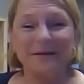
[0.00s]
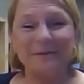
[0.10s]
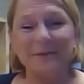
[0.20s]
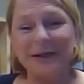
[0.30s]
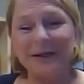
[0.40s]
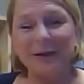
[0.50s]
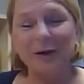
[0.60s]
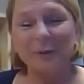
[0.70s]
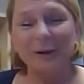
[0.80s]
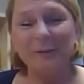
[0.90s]
putting their
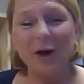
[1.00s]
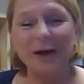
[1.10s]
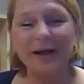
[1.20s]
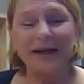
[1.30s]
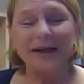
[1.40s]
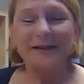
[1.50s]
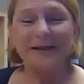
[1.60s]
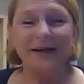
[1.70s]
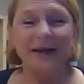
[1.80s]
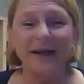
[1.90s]
home on the market
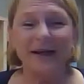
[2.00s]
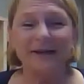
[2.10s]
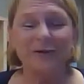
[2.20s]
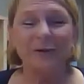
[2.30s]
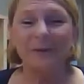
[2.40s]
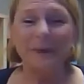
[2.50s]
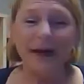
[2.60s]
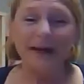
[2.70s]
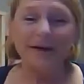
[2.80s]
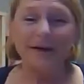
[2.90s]
and or
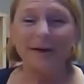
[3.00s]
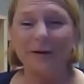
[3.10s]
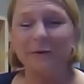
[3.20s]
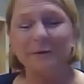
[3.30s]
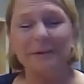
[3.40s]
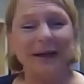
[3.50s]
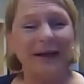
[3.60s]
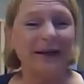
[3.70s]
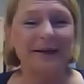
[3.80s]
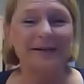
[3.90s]
buying a home
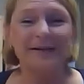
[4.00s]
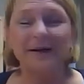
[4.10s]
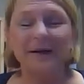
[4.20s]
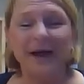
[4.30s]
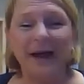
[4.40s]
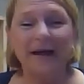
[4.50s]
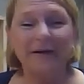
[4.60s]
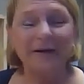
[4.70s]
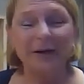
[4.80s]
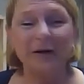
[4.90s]
and
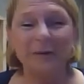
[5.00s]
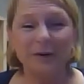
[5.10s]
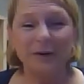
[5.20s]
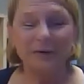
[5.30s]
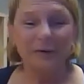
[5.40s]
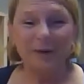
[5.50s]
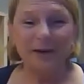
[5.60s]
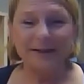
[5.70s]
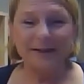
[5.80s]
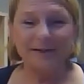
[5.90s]
having the home go through the
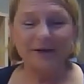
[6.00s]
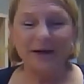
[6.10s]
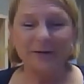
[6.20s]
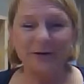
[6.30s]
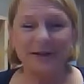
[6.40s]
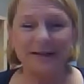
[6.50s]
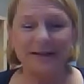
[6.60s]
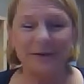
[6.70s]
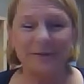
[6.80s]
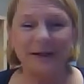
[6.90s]
process of contract to
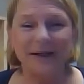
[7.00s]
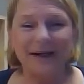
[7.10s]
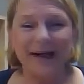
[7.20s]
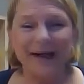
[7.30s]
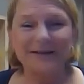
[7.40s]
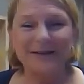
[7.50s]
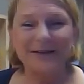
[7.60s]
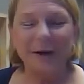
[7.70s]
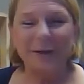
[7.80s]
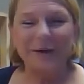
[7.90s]
settlement. And
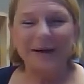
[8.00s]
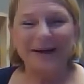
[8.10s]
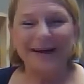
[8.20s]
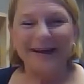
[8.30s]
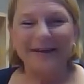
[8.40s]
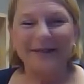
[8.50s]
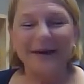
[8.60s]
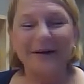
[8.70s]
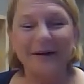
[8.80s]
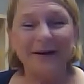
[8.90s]
so
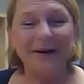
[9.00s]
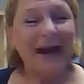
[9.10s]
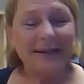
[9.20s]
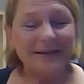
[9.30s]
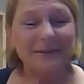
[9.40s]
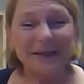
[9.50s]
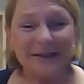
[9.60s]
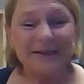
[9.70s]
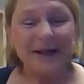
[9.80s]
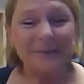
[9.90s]
there has to be
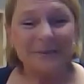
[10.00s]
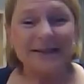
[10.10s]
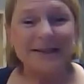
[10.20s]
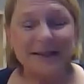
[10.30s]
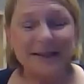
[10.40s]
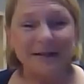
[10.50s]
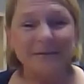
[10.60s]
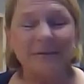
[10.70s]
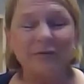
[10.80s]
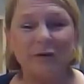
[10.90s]
some
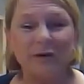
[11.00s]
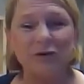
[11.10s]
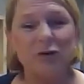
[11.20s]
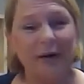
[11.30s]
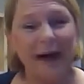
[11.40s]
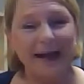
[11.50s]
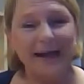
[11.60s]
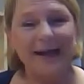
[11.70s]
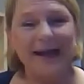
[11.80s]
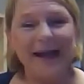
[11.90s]
system for tracking.